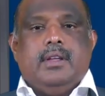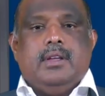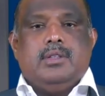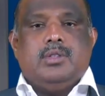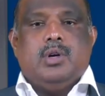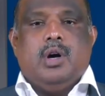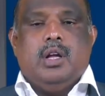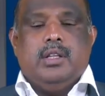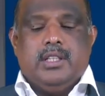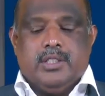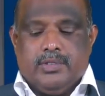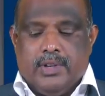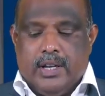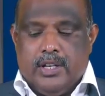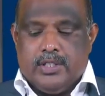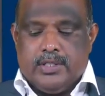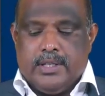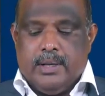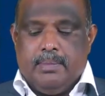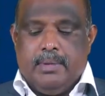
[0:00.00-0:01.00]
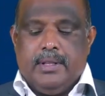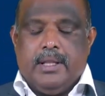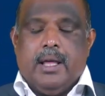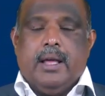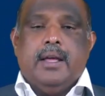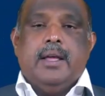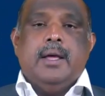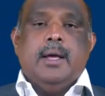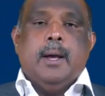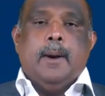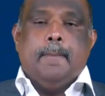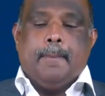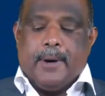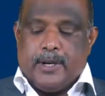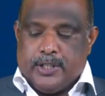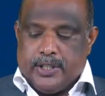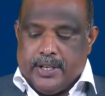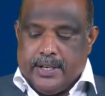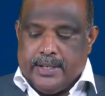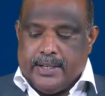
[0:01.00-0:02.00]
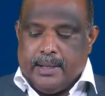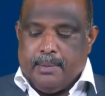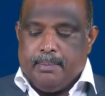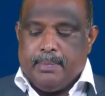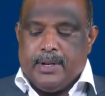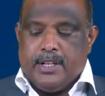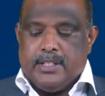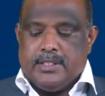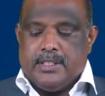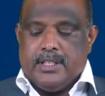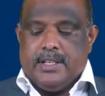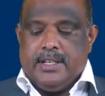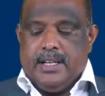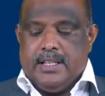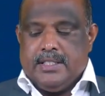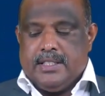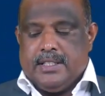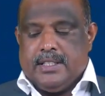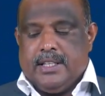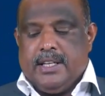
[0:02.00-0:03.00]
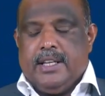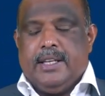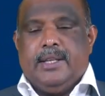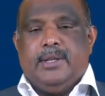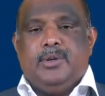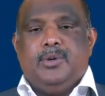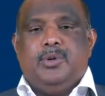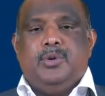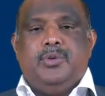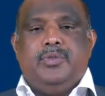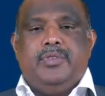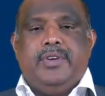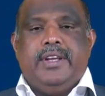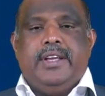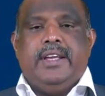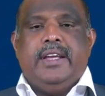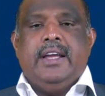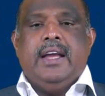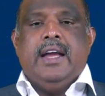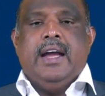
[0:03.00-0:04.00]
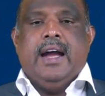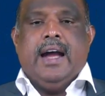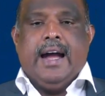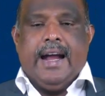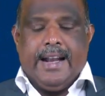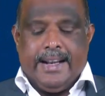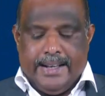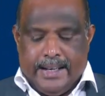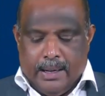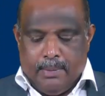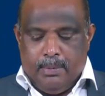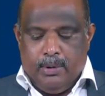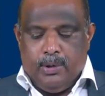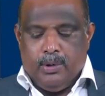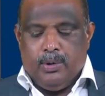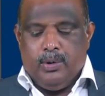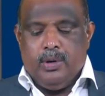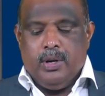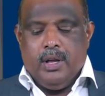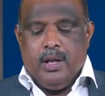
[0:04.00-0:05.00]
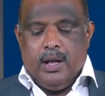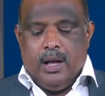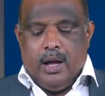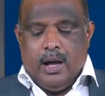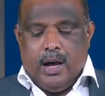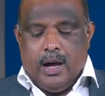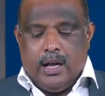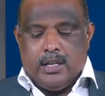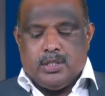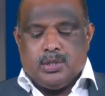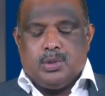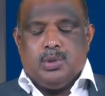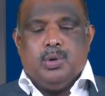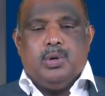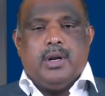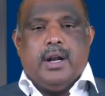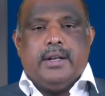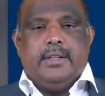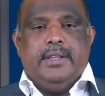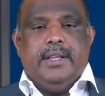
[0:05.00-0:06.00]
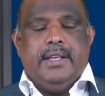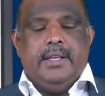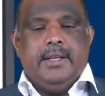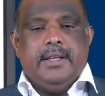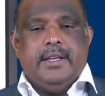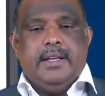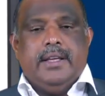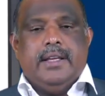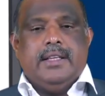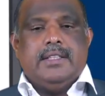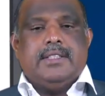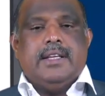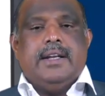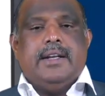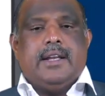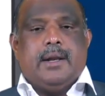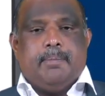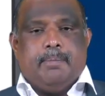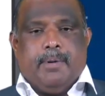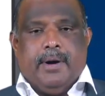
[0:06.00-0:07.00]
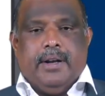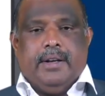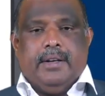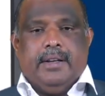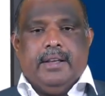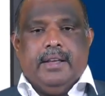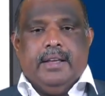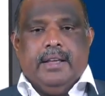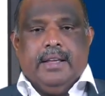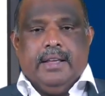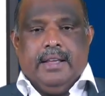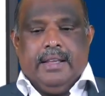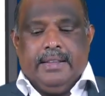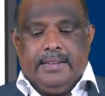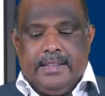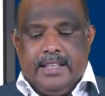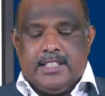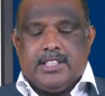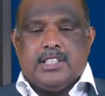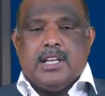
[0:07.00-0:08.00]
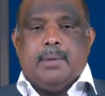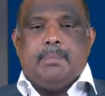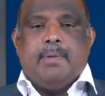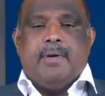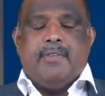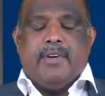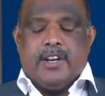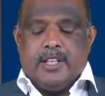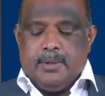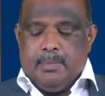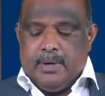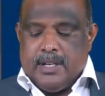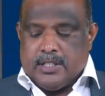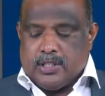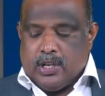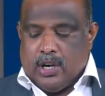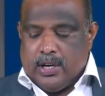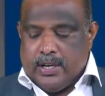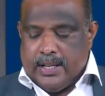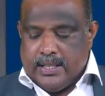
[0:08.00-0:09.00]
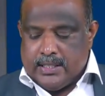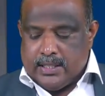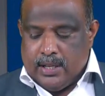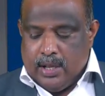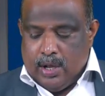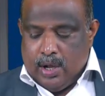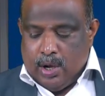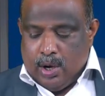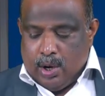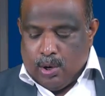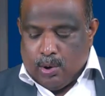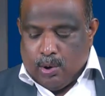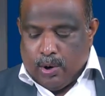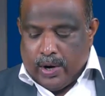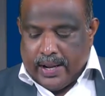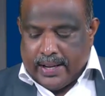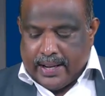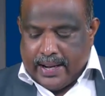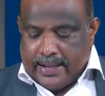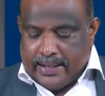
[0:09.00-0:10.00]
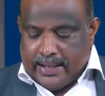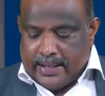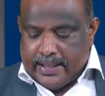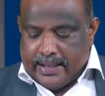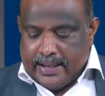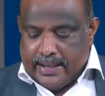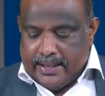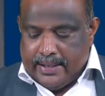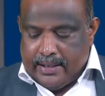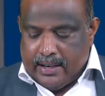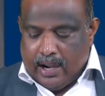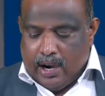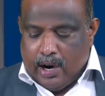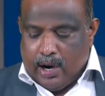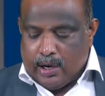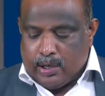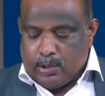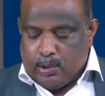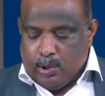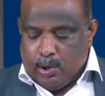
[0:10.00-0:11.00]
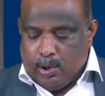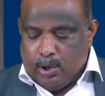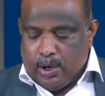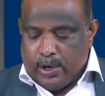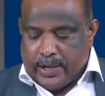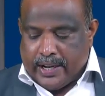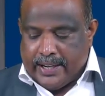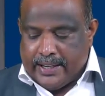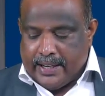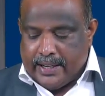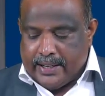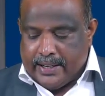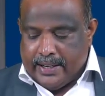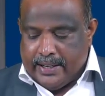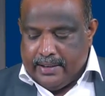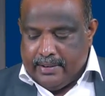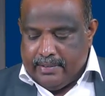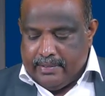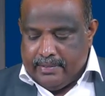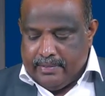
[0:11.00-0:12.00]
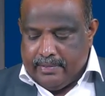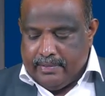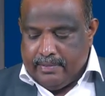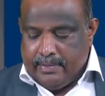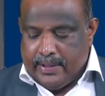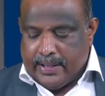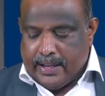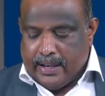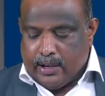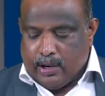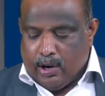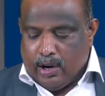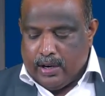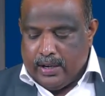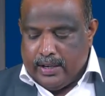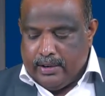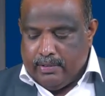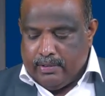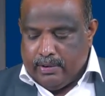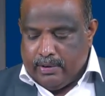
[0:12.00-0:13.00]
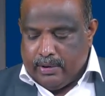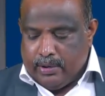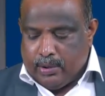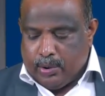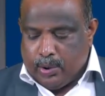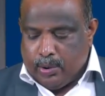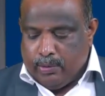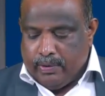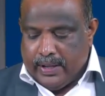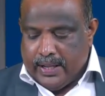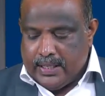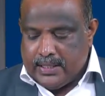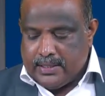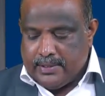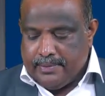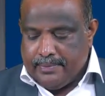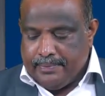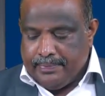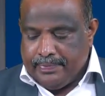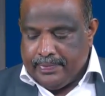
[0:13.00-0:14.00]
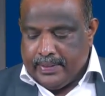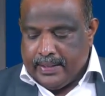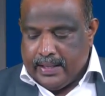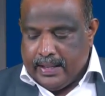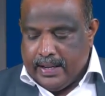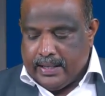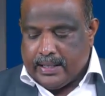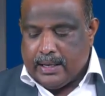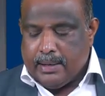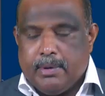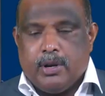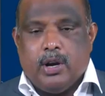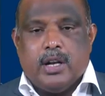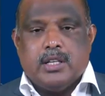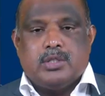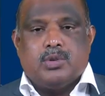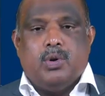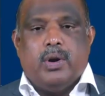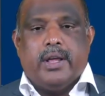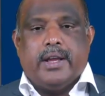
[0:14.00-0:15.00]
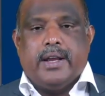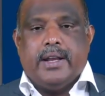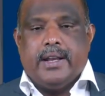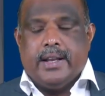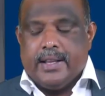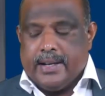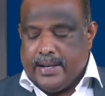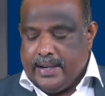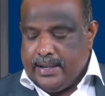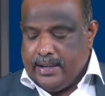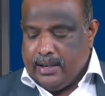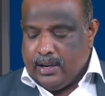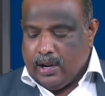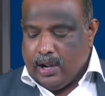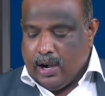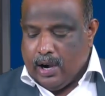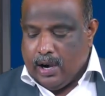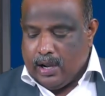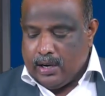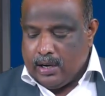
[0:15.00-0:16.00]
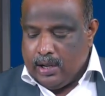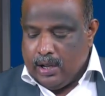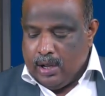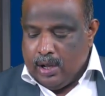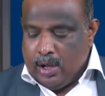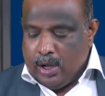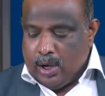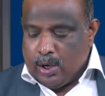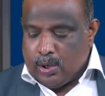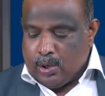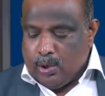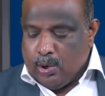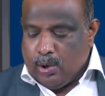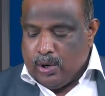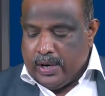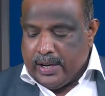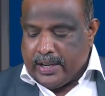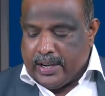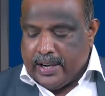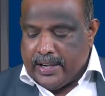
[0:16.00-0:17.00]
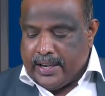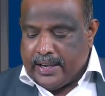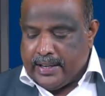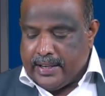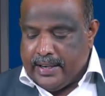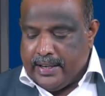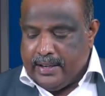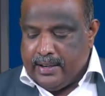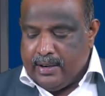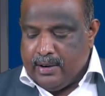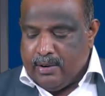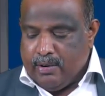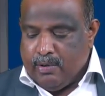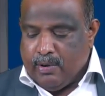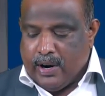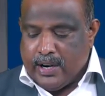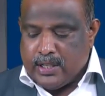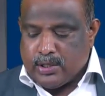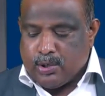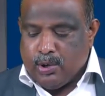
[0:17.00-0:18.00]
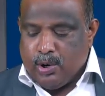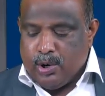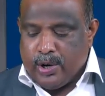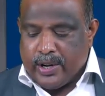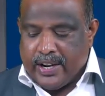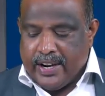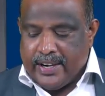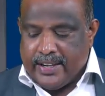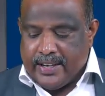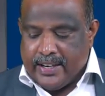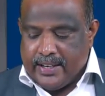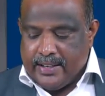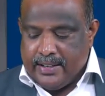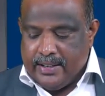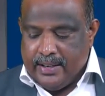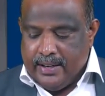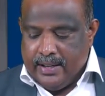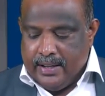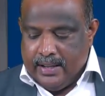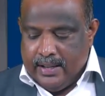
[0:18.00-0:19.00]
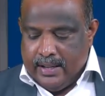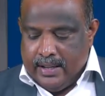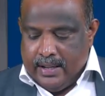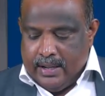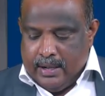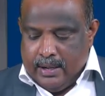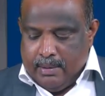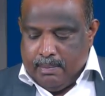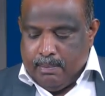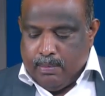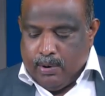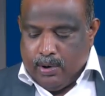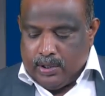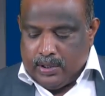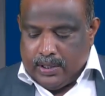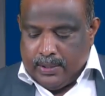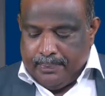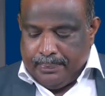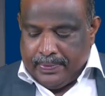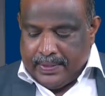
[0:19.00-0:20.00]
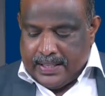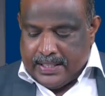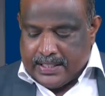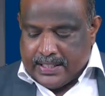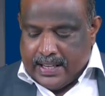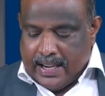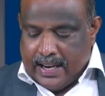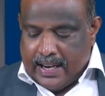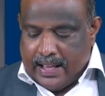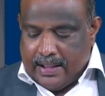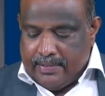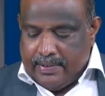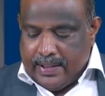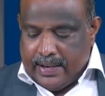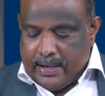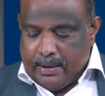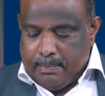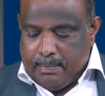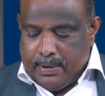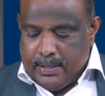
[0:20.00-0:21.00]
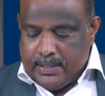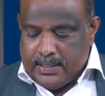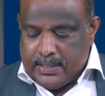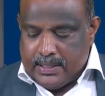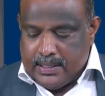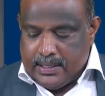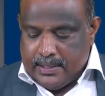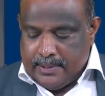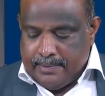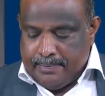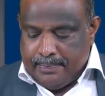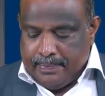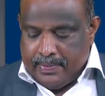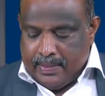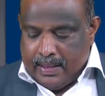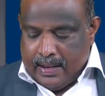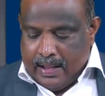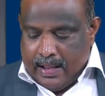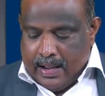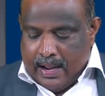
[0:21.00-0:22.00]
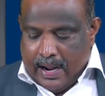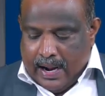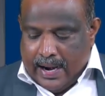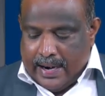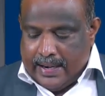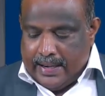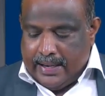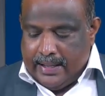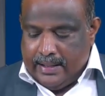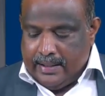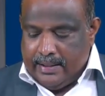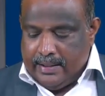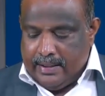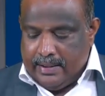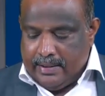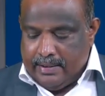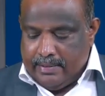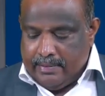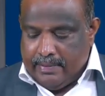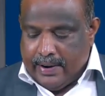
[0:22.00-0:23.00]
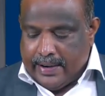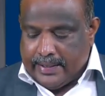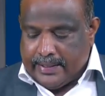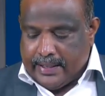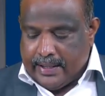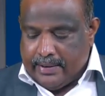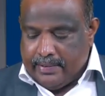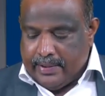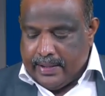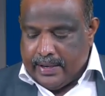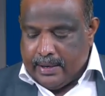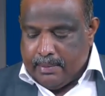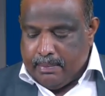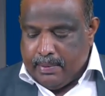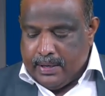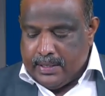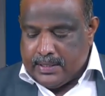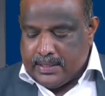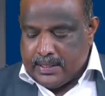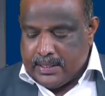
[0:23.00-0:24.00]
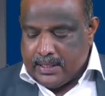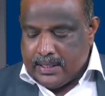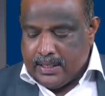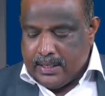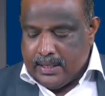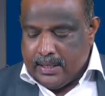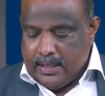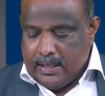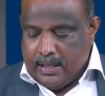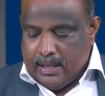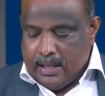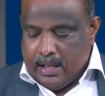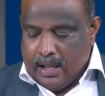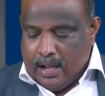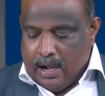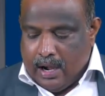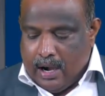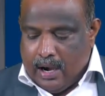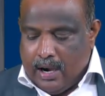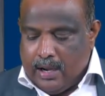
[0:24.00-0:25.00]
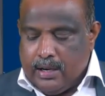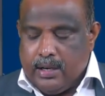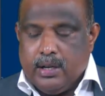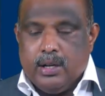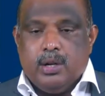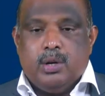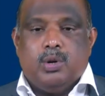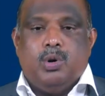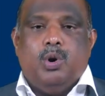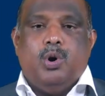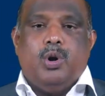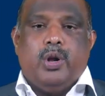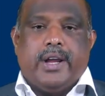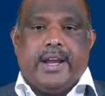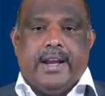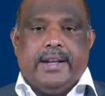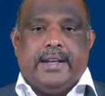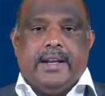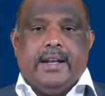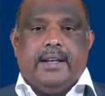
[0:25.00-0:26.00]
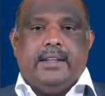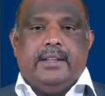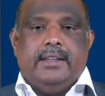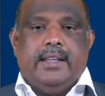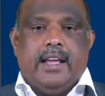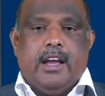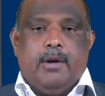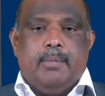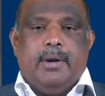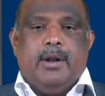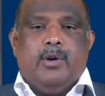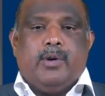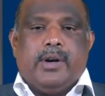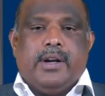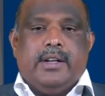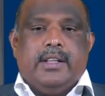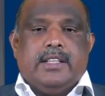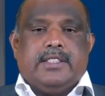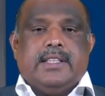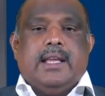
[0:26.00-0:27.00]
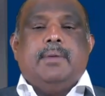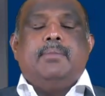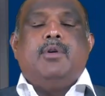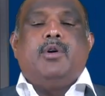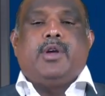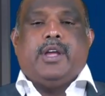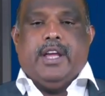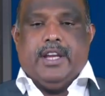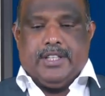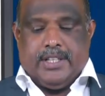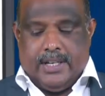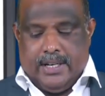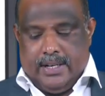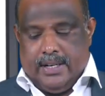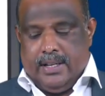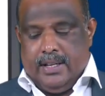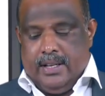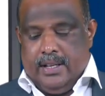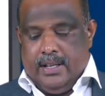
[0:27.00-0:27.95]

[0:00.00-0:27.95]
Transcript: So all these values, namely the pressure, temperature, density, u, v and w, are stored at the center point. This type of arrangement is called as collocated grid or co-located grid. We can call in two ways. It called as collocated grid or co-located grid. What is co-located? Both scalar variables and vector variables are co-located. They have been located in the same location.